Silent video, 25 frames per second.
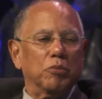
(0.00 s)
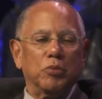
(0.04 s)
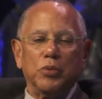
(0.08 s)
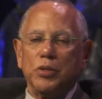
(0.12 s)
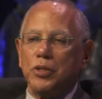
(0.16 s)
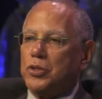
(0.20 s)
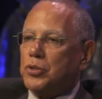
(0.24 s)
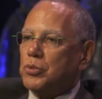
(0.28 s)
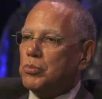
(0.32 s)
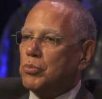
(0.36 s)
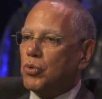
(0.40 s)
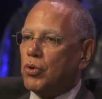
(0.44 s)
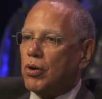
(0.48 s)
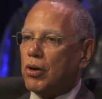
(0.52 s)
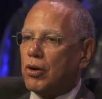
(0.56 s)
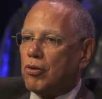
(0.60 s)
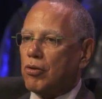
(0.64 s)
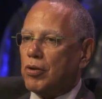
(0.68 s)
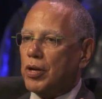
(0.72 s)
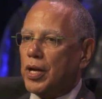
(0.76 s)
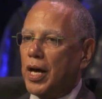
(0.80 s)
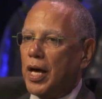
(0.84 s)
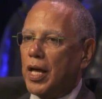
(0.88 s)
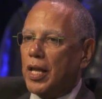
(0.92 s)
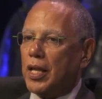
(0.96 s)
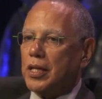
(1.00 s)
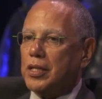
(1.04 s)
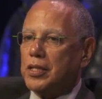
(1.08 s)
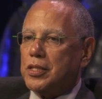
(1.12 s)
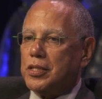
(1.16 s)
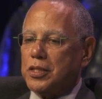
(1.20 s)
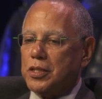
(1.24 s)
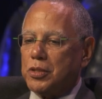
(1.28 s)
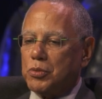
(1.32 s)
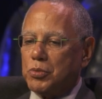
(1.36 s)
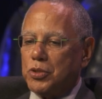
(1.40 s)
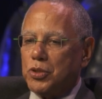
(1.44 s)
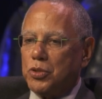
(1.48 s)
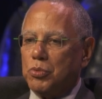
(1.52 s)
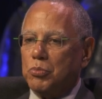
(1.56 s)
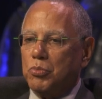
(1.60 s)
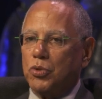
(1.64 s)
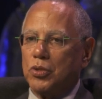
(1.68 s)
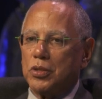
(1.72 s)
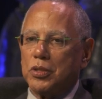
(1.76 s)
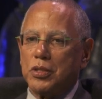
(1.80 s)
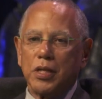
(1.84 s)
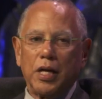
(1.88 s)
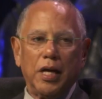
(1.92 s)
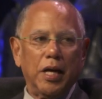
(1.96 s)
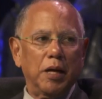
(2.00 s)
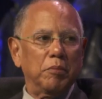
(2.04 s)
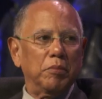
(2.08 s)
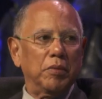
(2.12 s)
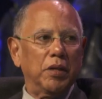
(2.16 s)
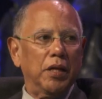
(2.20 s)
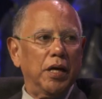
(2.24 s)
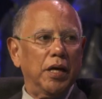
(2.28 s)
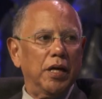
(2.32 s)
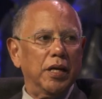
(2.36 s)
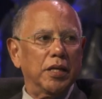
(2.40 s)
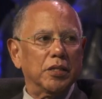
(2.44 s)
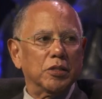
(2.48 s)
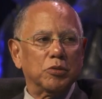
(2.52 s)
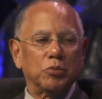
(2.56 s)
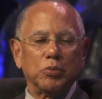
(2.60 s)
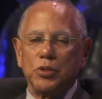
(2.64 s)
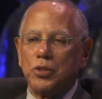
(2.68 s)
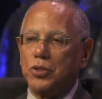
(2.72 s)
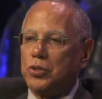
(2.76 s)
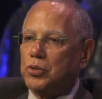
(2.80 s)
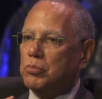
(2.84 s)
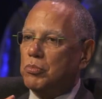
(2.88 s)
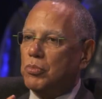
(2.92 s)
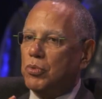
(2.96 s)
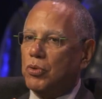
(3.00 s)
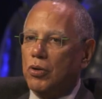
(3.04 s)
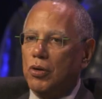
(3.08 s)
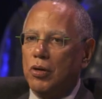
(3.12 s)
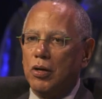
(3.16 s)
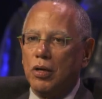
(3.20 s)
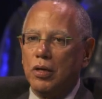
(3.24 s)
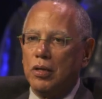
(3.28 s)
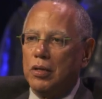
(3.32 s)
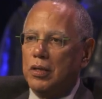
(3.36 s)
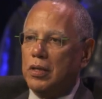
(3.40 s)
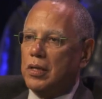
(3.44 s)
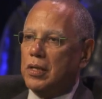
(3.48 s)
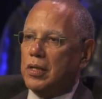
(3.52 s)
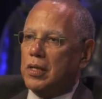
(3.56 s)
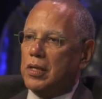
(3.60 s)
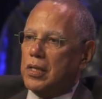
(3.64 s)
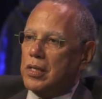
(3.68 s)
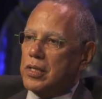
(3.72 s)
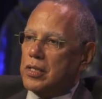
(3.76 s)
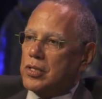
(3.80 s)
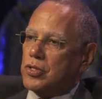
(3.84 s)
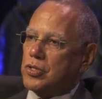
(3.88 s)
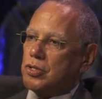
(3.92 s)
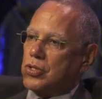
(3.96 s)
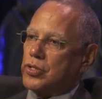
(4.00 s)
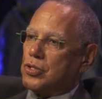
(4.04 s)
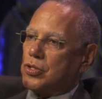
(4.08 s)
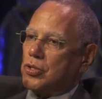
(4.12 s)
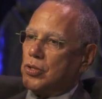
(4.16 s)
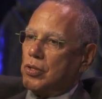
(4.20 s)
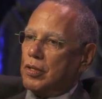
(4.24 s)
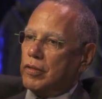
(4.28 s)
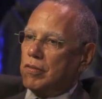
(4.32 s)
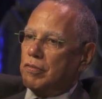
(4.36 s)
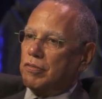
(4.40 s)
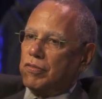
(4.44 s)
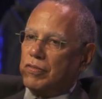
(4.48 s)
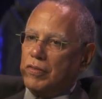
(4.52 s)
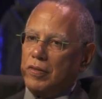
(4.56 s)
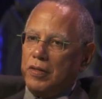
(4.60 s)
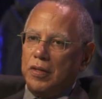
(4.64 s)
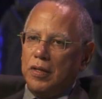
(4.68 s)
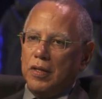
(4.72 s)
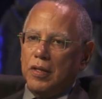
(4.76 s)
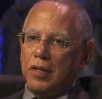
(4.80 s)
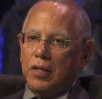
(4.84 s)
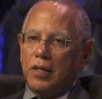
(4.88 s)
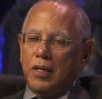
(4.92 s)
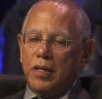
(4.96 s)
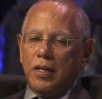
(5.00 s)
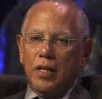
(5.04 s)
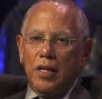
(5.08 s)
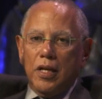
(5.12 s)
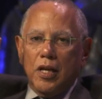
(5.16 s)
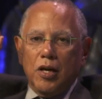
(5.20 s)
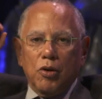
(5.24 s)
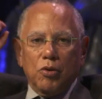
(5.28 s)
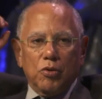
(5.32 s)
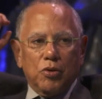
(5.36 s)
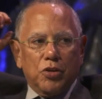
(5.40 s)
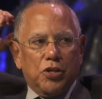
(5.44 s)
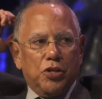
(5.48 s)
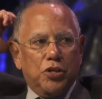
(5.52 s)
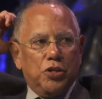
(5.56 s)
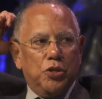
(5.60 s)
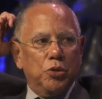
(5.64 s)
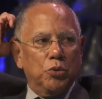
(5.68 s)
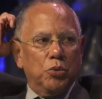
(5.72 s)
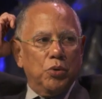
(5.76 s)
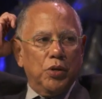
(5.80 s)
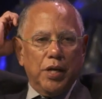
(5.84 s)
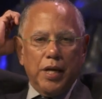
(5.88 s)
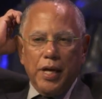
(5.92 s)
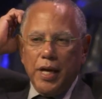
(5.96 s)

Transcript: We do more chronologies, we do more timelines, we do more, just sort of, you know, Q and